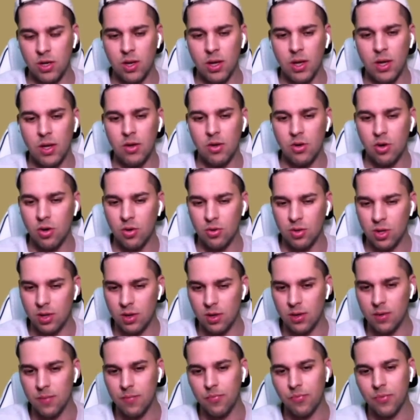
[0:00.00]
the
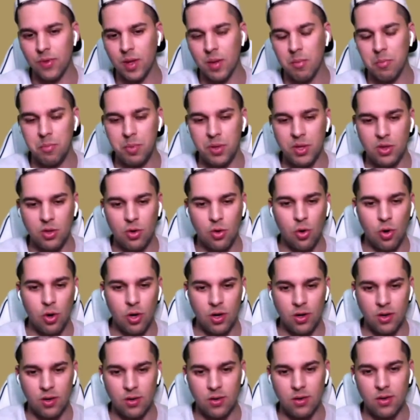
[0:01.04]

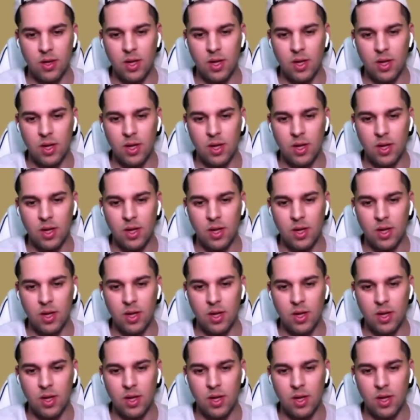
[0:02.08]
Bitcoin